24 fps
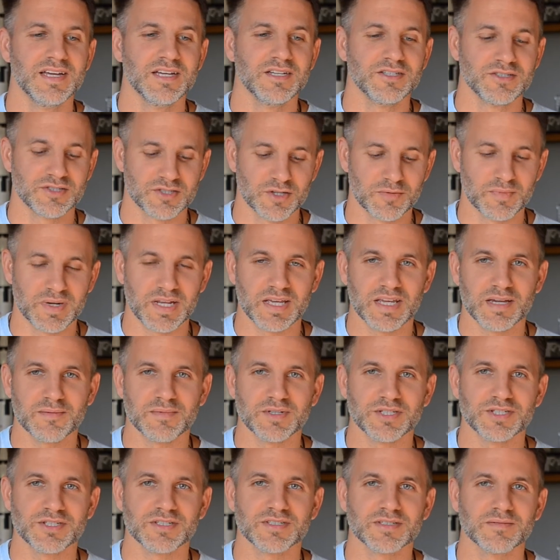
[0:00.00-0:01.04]
so many
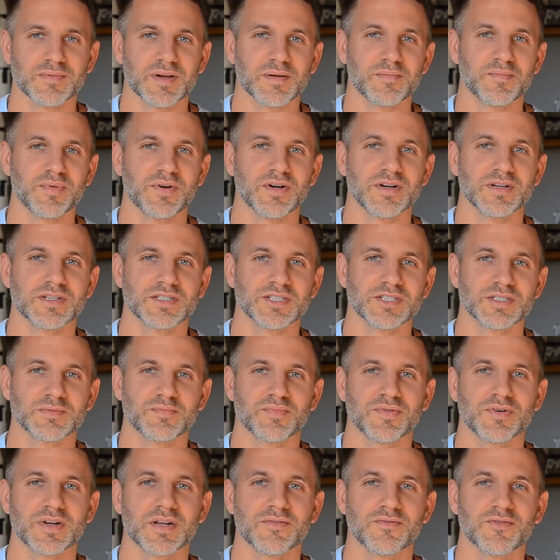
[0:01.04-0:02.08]
images in my book just
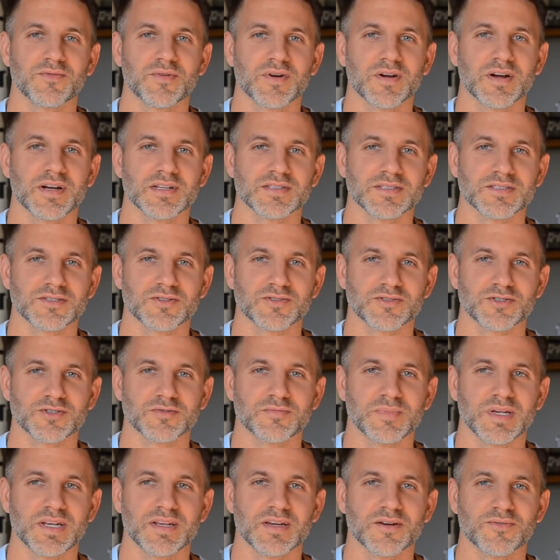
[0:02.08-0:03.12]
put everywhere on social
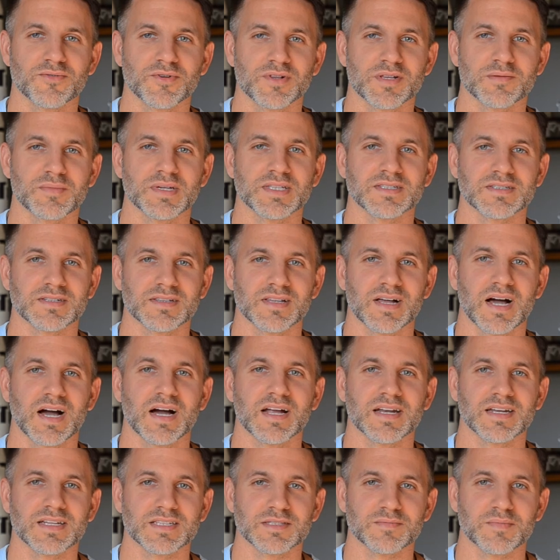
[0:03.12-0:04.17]
media really means a
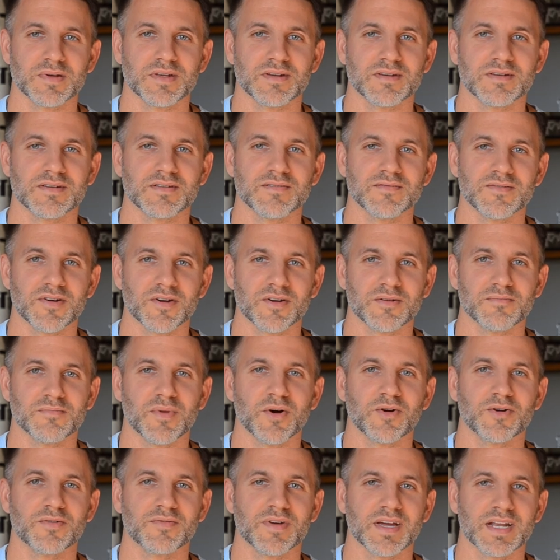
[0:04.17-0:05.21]
lot, and it's been very
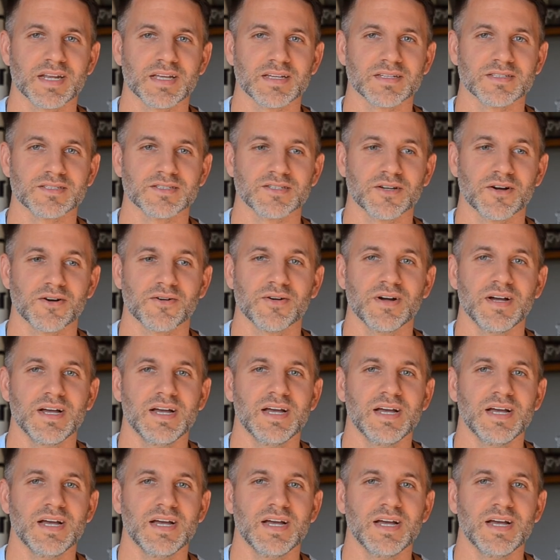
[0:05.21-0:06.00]
motivating. So